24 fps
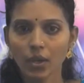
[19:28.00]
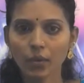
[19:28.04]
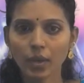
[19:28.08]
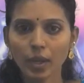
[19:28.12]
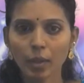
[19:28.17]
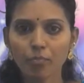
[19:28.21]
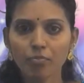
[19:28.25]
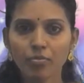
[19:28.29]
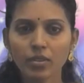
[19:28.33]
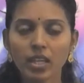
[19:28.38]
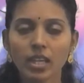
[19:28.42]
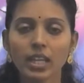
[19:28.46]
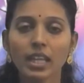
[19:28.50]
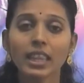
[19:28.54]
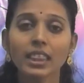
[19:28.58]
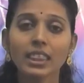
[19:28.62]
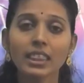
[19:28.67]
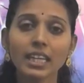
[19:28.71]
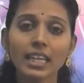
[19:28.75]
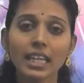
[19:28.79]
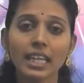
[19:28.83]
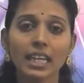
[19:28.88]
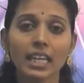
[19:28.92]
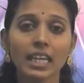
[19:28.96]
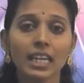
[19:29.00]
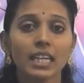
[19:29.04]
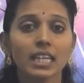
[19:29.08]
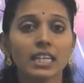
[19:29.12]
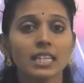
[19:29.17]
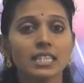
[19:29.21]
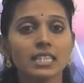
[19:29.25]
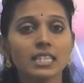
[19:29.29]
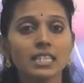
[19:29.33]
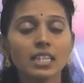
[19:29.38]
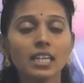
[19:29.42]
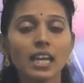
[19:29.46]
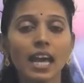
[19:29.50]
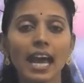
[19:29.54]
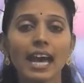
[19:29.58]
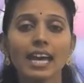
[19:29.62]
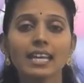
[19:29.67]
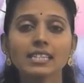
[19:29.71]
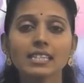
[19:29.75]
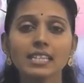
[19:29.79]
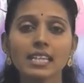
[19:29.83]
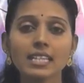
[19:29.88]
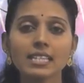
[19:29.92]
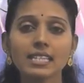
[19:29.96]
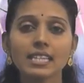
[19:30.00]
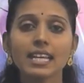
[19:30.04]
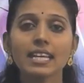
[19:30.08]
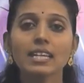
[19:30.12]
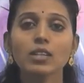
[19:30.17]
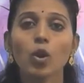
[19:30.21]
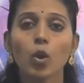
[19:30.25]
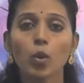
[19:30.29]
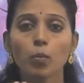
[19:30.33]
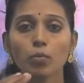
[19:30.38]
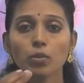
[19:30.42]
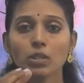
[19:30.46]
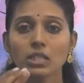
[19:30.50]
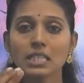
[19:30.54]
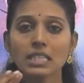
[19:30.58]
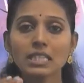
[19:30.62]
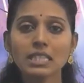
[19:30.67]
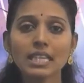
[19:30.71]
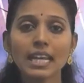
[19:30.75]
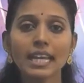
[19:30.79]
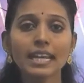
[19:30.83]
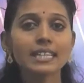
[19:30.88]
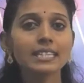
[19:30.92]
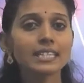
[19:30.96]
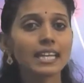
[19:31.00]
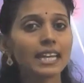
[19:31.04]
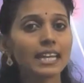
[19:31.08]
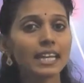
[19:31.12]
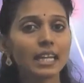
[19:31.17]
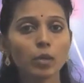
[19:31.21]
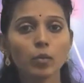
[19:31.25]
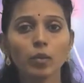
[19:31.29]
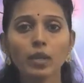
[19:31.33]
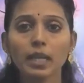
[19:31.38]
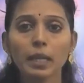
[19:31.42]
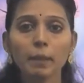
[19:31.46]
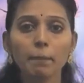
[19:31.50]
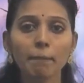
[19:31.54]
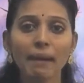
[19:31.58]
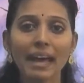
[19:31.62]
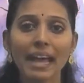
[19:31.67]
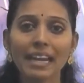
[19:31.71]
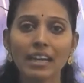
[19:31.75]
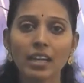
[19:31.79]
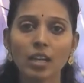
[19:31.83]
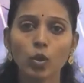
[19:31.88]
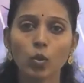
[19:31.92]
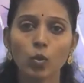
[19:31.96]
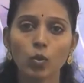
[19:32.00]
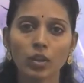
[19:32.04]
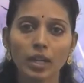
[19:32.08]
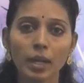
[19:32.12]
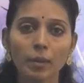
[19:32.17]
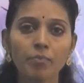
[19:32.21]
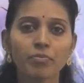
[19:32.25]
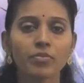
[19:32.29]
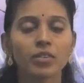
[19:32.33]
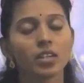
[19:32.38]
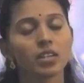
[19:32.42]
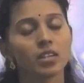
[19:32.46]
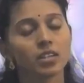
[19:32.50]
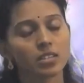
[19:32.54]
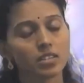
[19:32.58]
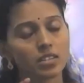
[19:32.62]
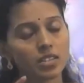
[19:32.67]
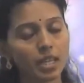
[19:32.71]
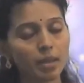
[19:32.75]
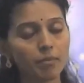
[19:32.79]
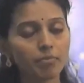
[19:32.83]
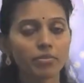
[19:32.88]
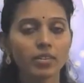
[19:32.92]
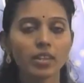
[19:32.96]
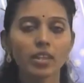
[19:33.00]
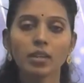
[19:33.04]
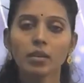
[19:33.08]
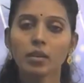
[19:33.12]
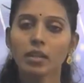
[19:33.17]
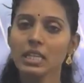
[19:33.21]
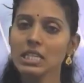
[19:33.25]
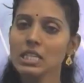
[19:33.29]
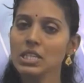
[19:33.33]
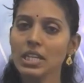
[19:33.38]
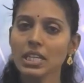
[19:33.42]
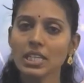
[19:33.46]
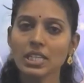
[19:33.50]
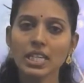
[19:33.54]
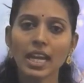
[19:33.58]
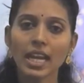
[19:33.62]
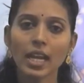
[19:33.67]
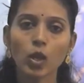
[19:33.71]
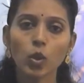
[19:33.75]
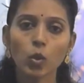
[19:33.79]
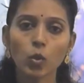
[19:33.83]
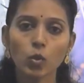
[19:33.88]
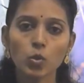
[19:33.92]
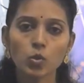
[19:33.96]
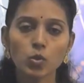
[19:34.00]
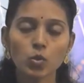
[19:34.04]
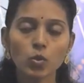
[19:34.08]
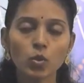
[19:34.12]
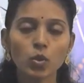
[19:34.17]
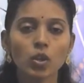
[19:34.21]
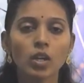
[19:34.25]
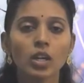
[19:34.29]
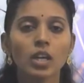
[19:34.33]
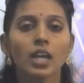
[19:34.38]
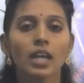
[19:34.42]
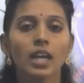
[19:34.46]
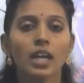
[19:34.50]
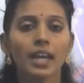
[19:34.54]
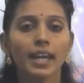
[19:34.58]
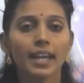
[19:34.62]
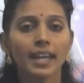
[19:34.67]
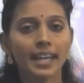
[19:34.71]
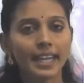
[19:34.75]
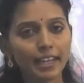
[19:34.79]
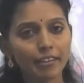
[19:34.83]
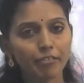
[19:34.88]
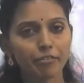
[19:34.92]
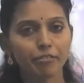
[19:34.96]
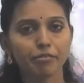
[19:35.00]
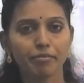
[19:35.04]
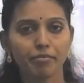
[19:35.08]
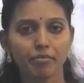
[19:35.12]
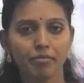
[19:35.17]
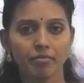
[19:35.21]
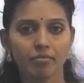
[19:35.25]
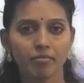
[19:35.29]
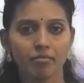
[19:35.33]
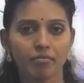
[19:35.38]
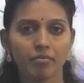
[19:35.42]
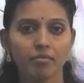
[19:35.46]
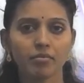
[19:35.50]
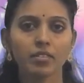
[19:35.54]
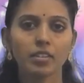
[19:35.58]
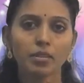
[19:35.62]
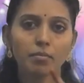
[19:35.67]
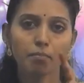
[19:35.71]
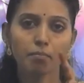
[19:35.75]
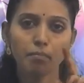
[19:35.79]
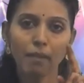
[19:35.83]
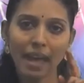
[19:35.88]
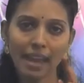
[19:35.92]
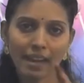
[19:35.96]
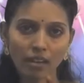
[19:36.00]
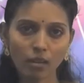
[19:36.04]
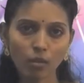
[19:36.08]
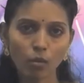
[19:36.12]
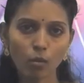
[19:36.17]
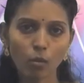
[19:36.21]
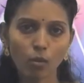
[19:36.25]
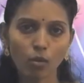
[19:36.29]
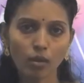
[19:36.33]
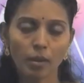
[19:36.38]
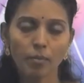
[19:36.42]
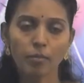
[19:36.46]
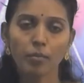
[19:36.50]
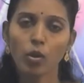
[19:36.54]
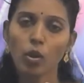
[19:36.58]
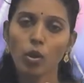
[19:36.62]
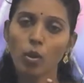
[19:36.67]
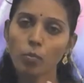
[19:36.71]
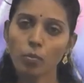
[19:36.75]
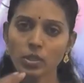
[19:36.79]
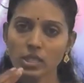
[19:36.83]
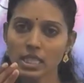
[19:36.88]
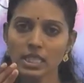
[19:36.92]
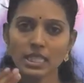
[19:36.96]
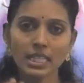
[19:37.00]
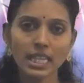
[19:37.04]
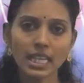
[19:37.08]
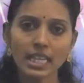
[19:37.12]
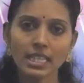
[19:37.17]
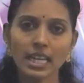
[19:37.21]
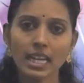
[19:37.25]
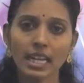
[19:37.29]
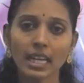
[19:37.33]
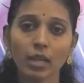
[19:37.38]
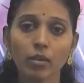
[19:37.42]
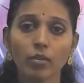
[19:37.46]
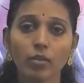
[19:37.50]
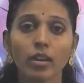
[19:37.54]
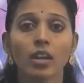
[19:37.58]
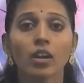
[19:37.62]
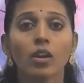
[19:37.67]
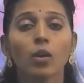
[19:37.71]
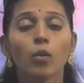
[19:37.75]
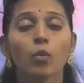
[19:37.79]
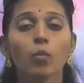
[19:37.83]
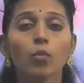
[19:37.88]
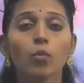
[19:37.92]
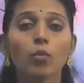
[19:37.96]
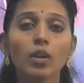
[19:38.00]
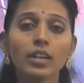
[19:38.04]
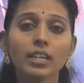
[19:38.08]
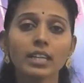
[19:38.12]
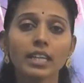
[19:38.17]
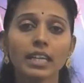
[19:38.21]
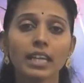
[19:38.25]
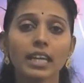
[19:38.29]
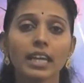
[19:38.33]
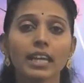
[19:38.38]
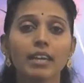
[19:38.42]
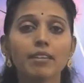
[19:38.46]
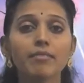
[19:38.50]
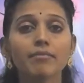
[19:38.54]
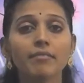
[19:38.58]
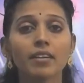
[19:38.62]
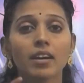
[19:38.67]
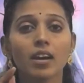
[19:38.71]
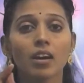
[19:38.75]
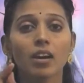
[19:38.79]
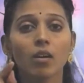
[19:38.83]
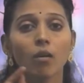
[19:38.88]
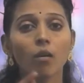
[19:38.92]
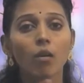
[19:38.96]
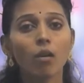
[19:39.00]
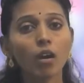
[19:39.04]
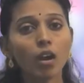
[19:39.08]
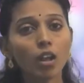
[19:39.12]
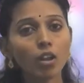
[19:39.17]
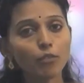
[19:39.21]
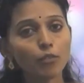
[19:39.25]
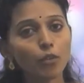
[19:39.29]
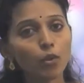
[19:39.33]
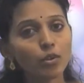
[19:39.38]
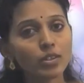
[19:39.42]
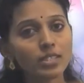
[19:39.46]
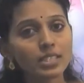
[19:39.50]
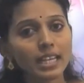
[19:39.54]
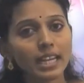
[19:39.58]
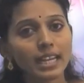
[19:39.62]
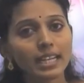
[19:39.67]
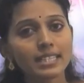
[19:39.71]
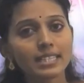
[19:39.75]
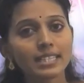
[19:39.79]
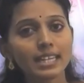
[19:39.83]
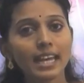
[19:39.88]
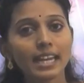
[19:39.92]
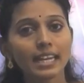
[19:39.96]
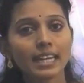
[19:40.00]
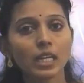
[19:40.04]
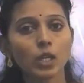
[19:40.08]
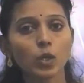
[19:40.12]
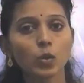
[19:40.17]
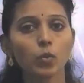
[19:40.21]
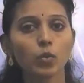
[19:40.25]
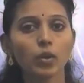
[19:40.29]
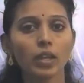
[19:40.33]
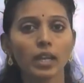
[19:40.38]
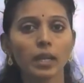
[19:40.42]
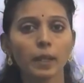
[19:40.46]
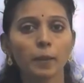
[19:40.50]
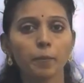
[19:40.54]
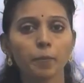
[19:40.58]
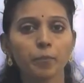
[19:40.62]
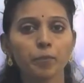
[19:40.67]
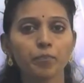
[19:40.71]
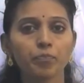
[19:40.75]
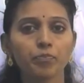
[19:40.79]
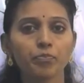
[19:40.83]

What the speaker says: Okay, then see, as I said, opposite sides are equal in parallelogram. Same thing in rectangle also. If the parallelogram, opposite sides are equal, what if all 4 sides are equal?